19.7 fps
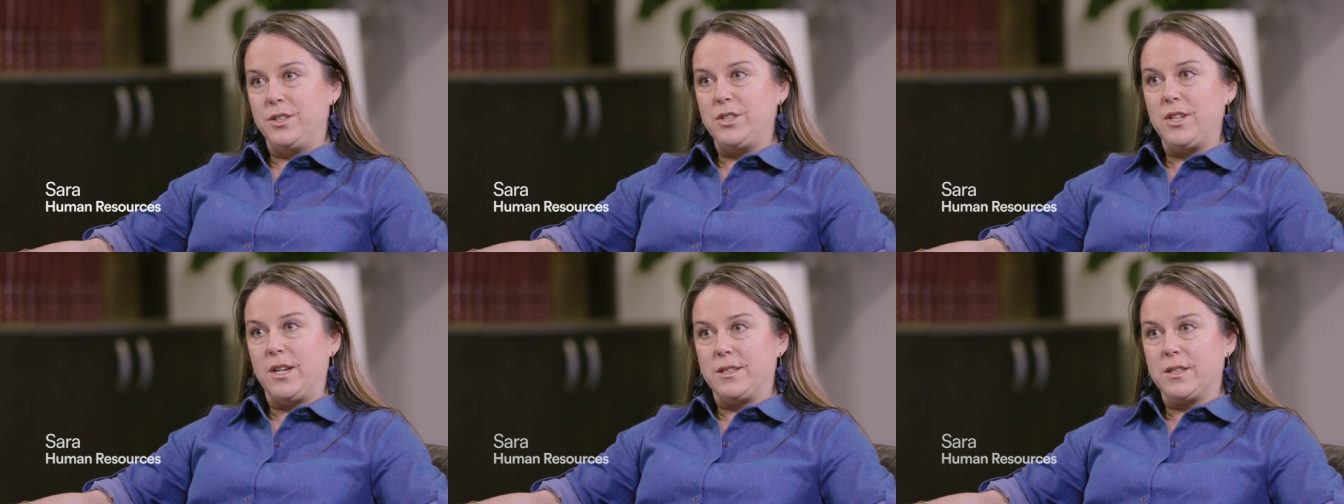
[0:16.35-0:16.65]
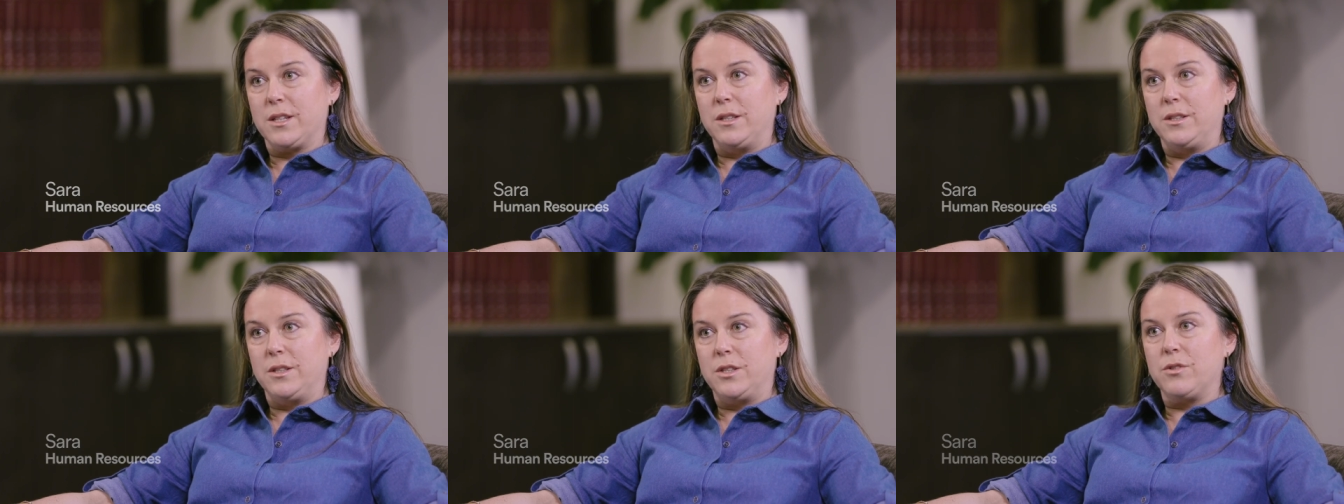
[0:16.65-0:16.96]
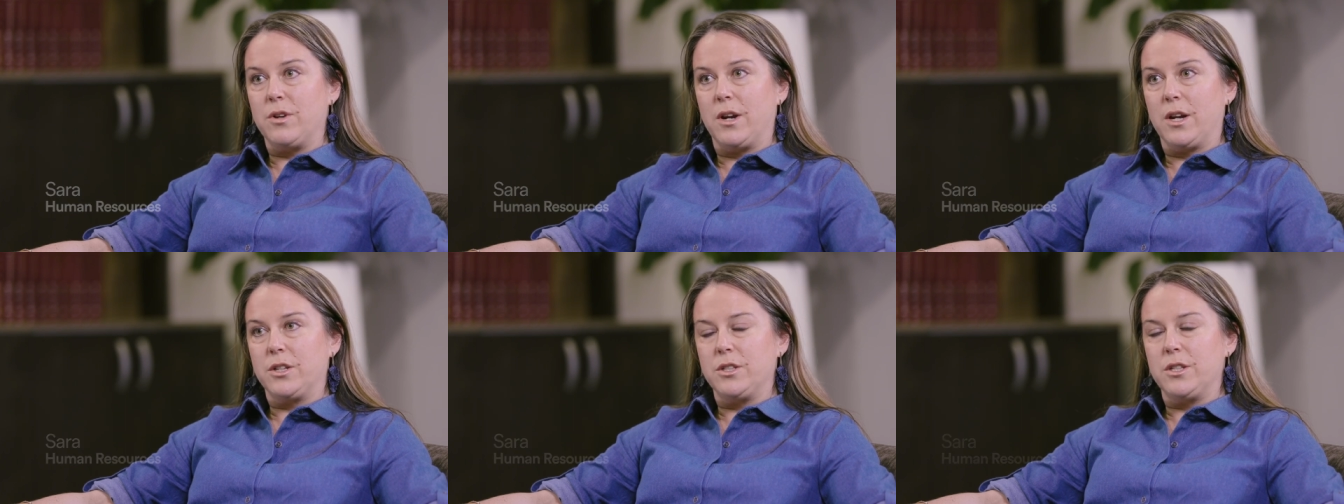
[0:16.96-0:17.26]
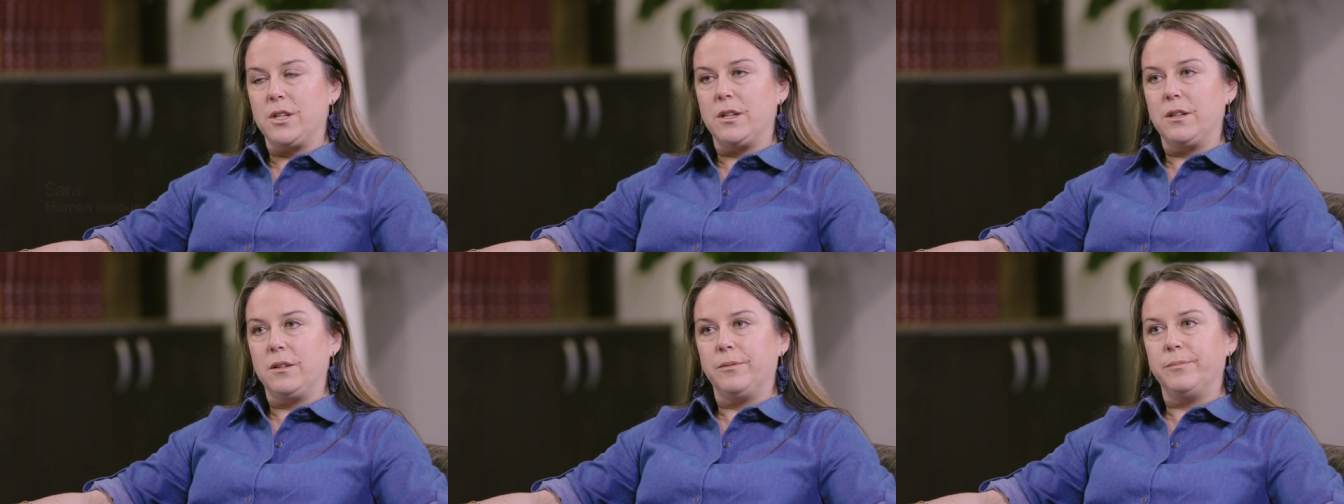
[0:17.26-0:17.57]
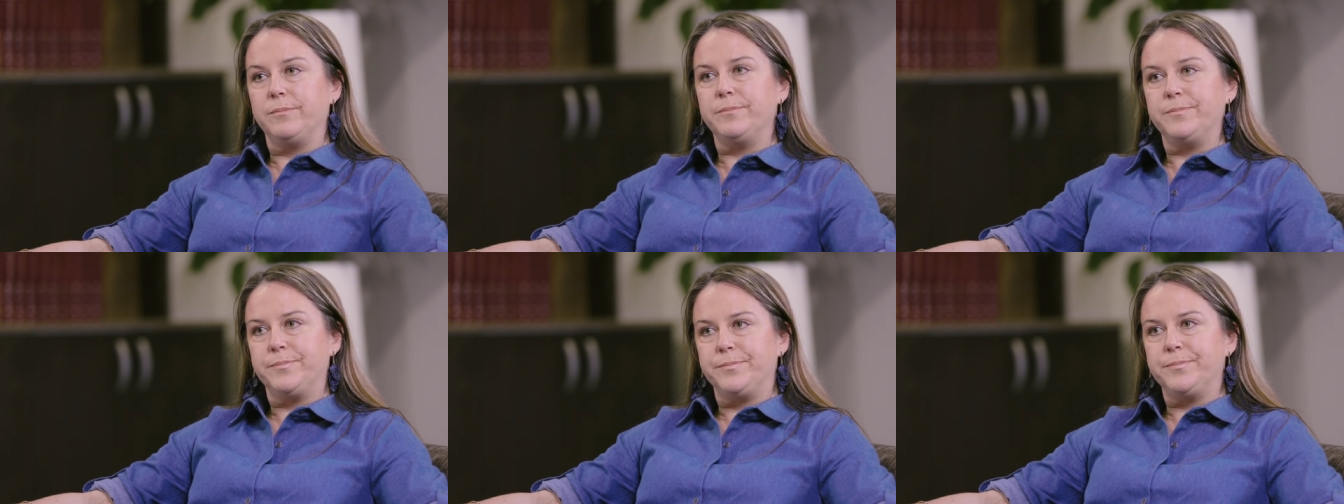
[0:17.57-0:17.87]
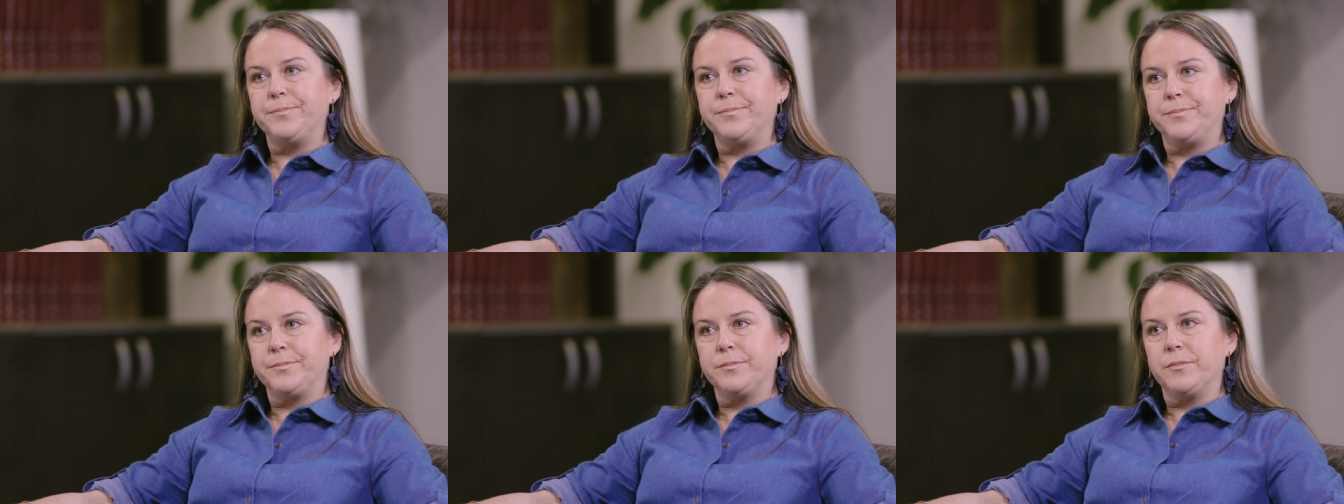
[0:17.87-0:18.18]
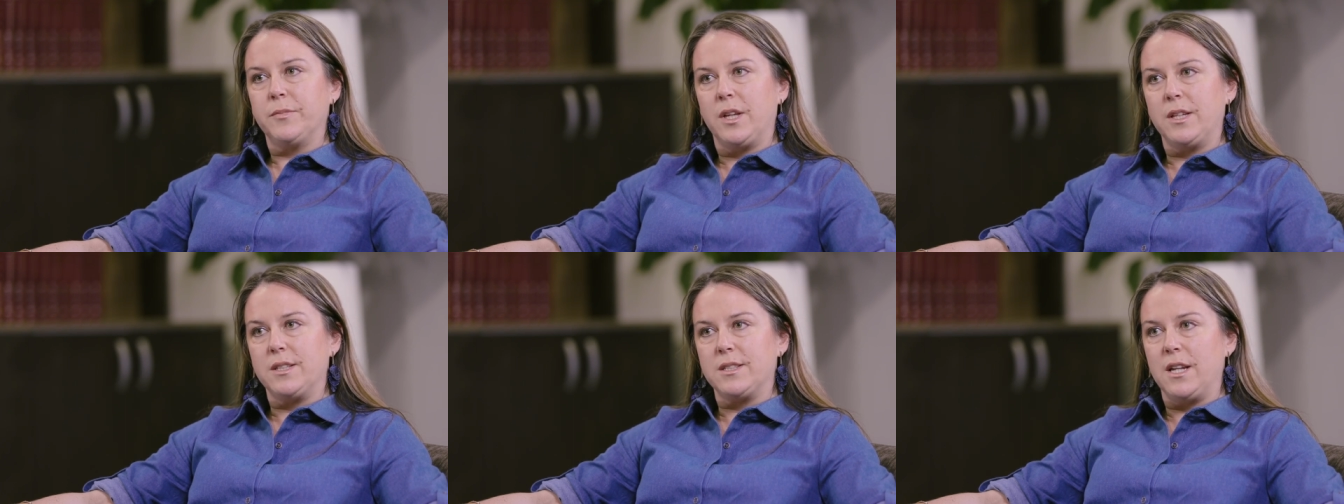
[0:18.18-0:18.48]
just construction.
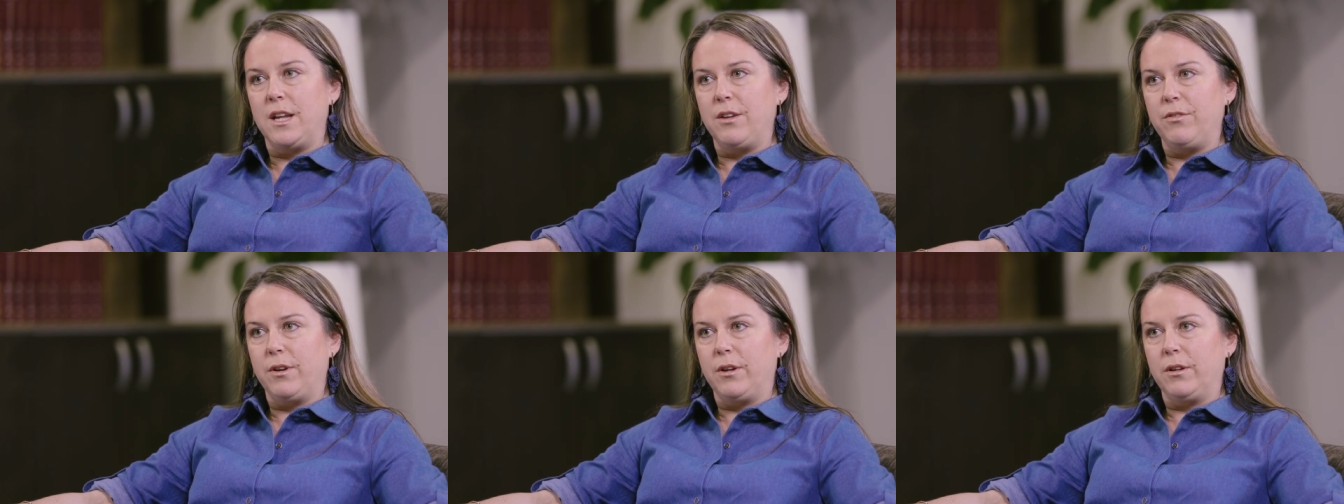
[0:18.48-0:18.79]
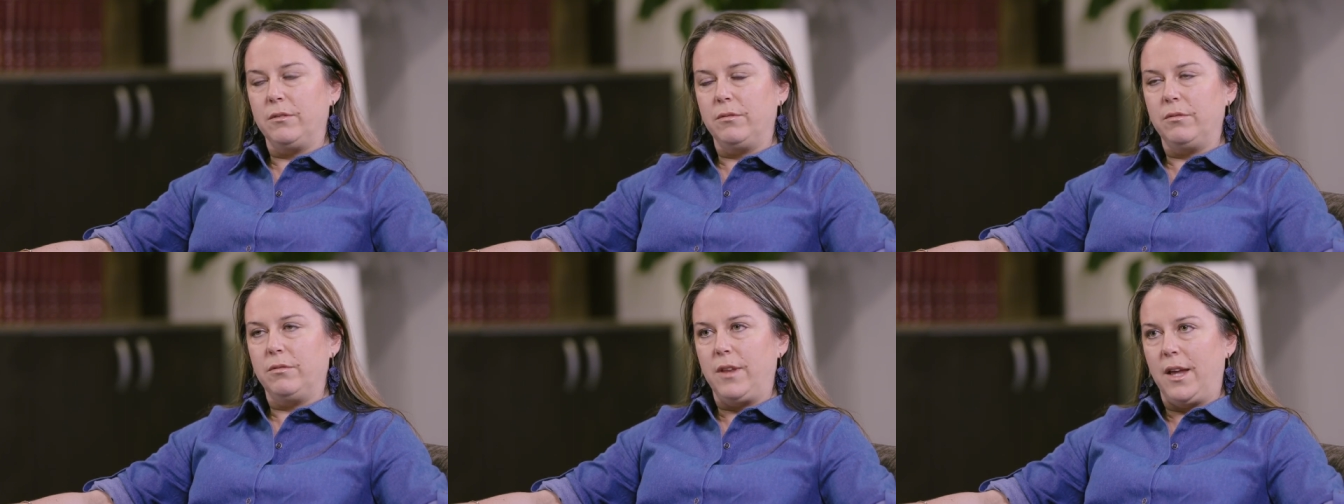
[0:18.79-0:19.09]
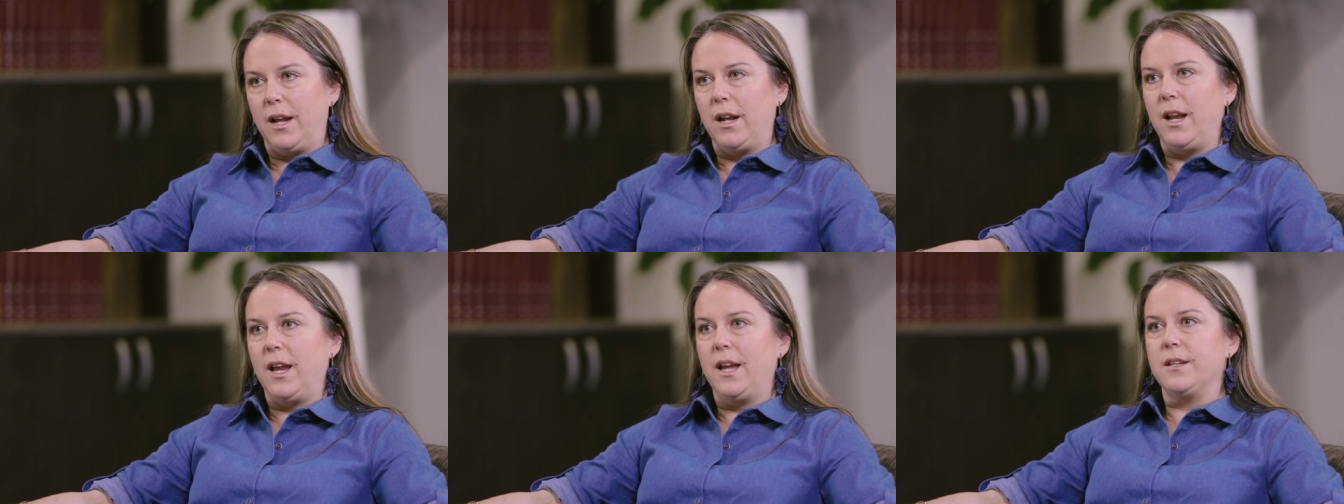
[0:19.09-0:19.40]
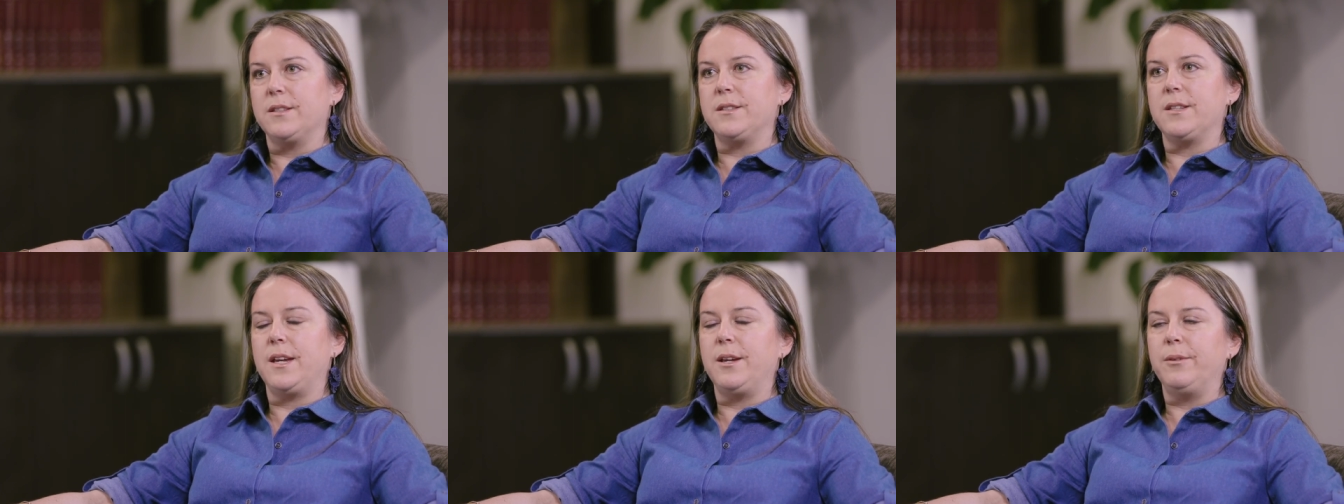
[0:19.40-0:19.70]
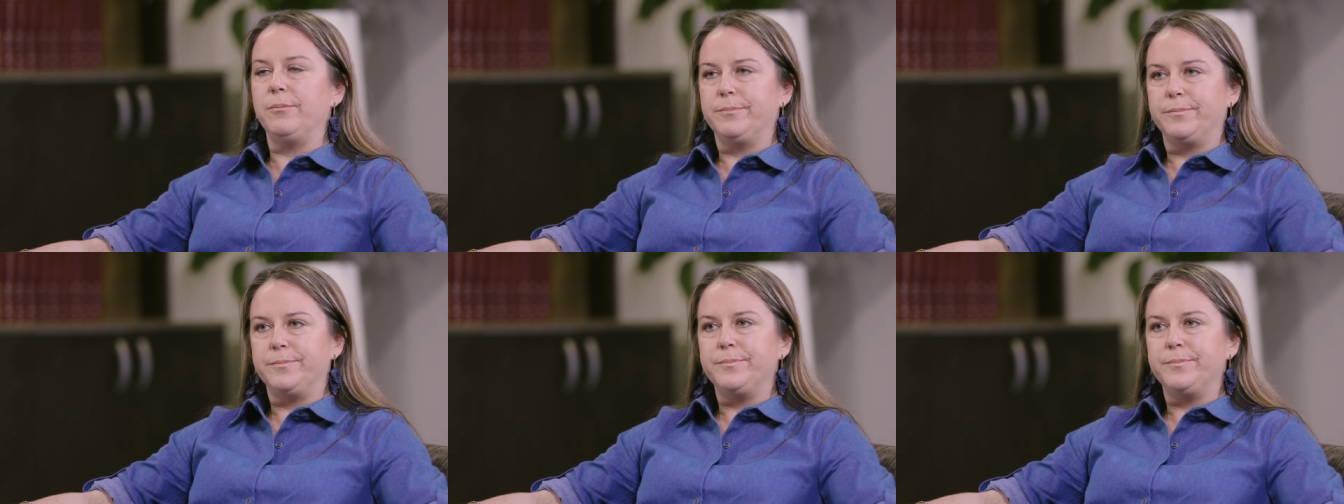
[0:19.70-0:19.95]
It's leaving that legacy.